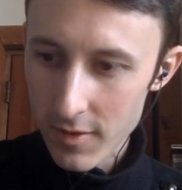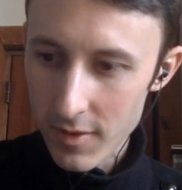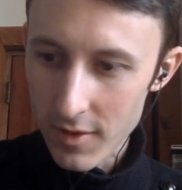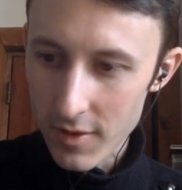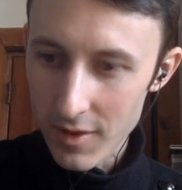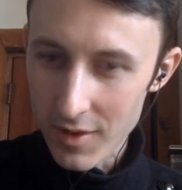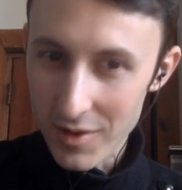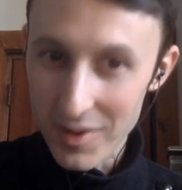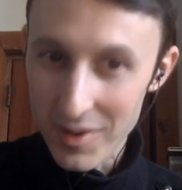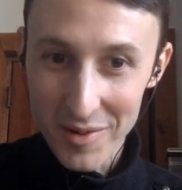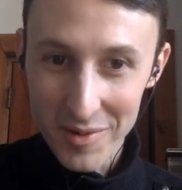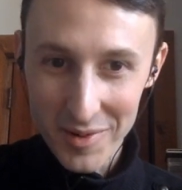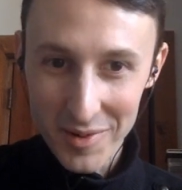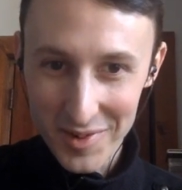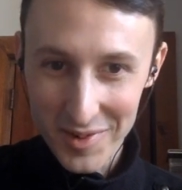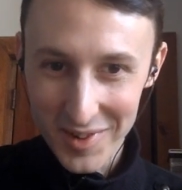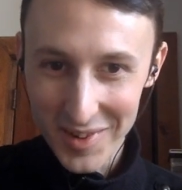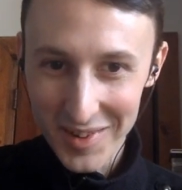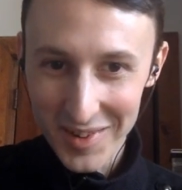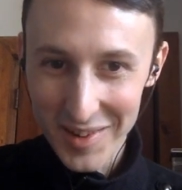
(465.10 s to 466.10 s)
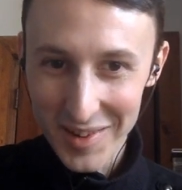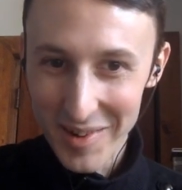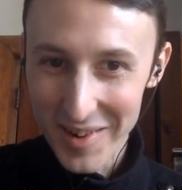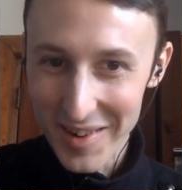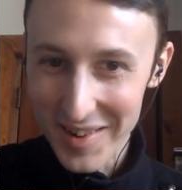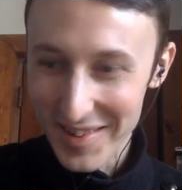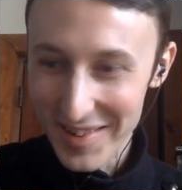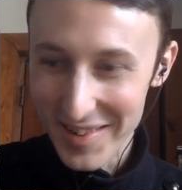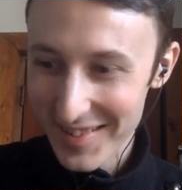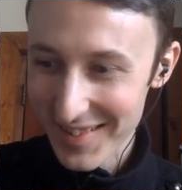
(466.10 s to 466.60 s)
He certainly
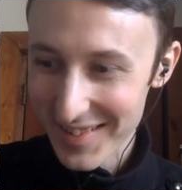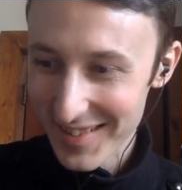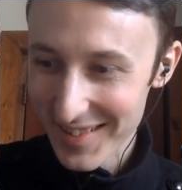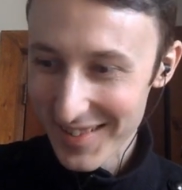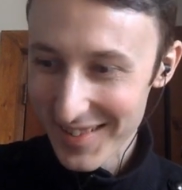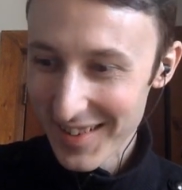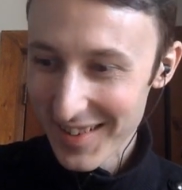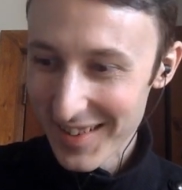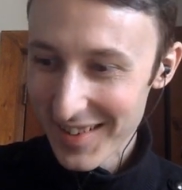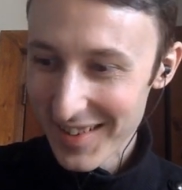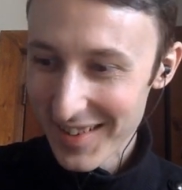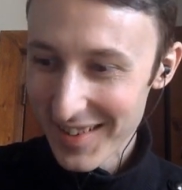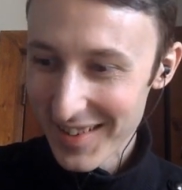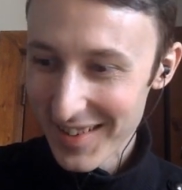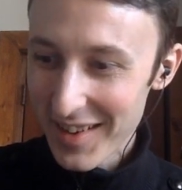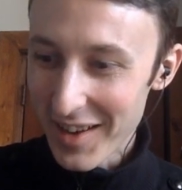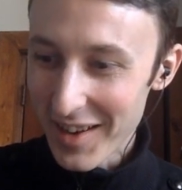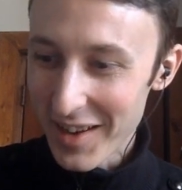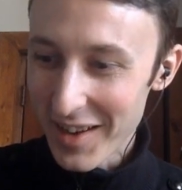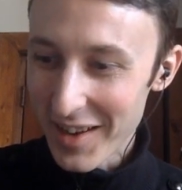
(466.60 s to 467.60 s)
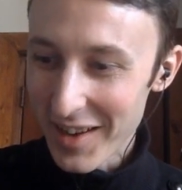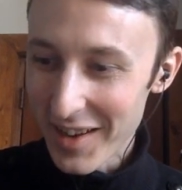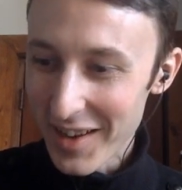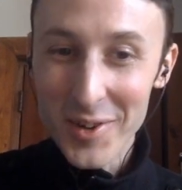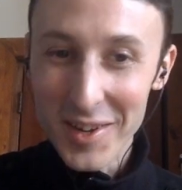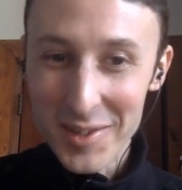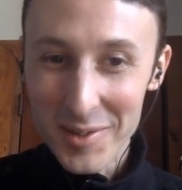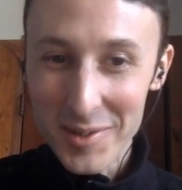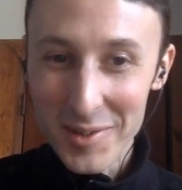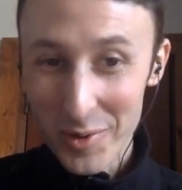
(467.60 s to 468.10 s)
was. He
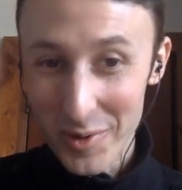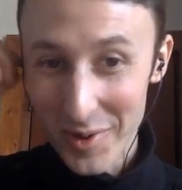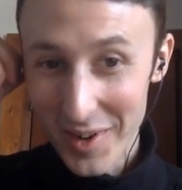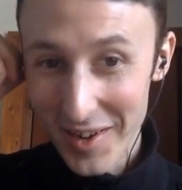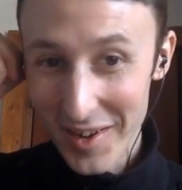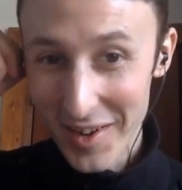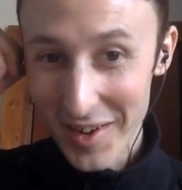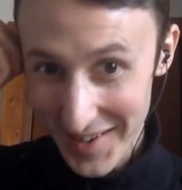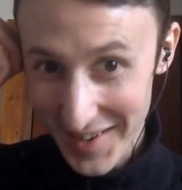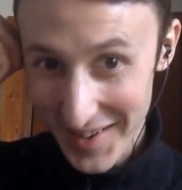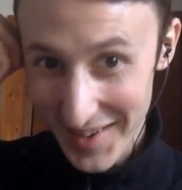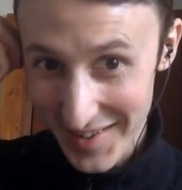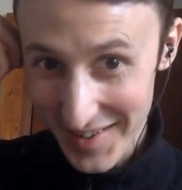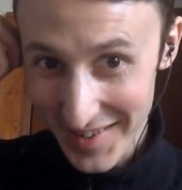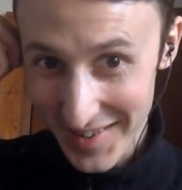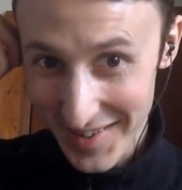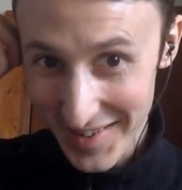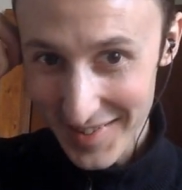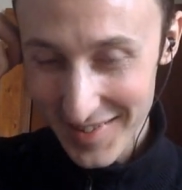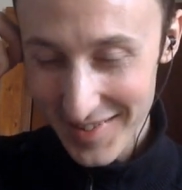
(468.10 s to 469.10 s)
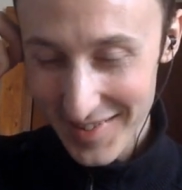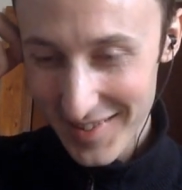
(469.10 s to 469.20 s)
also had some crazy ideas.